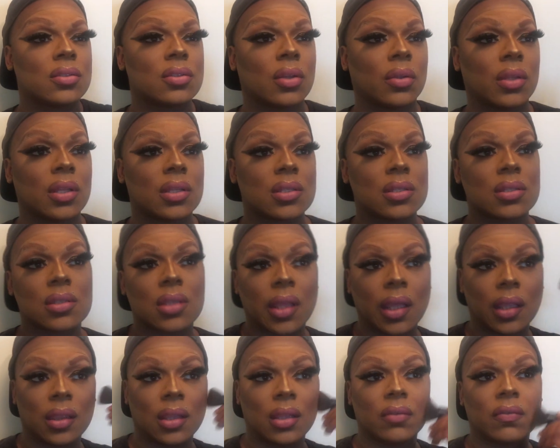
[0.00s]
So this is
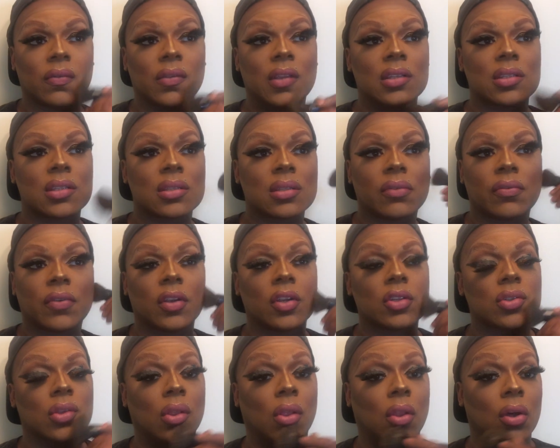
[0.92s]
like the
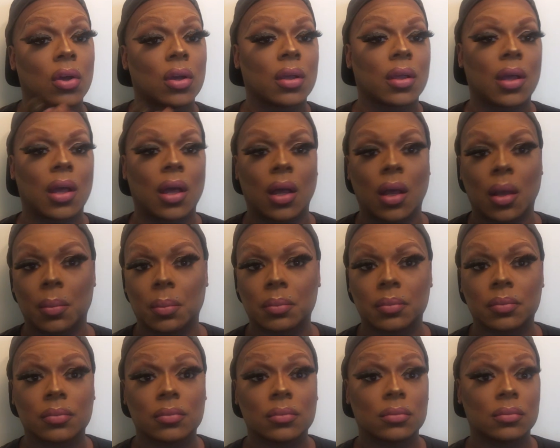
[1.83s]
finished look.
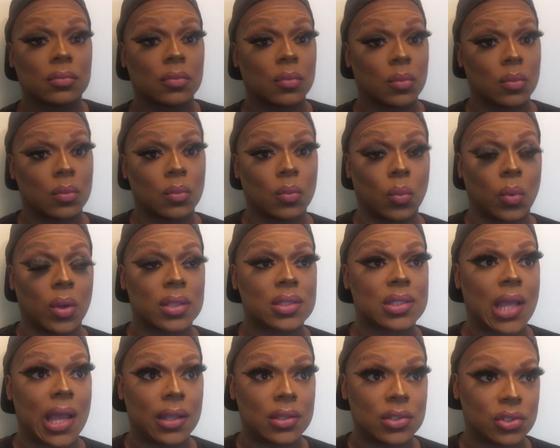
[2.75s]

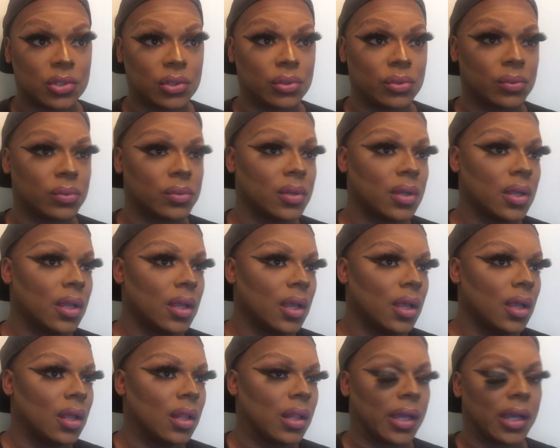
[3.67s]
Once I do
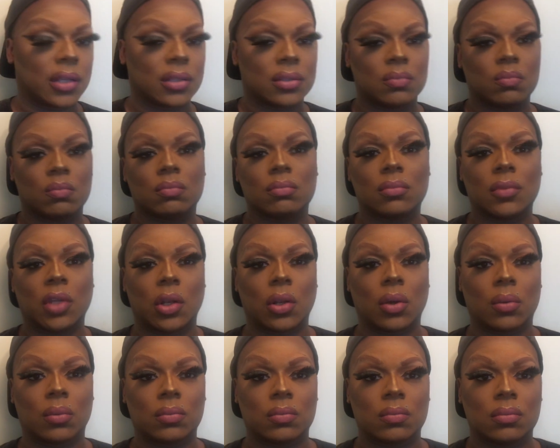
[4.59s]
like a, you
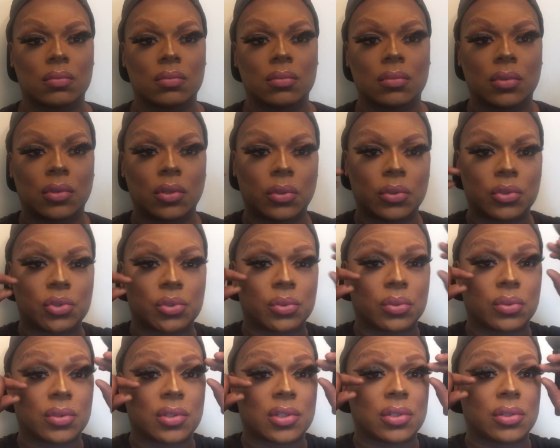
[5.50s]
know,
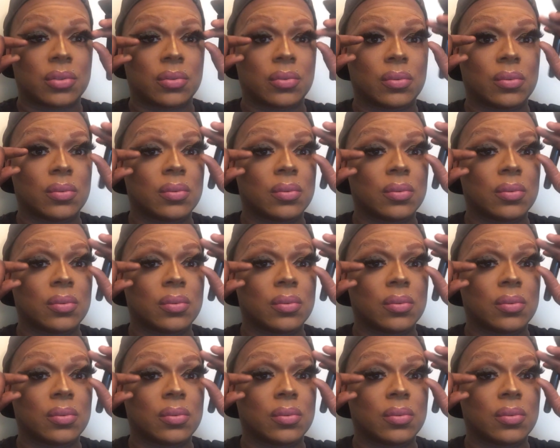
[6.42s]
neutral to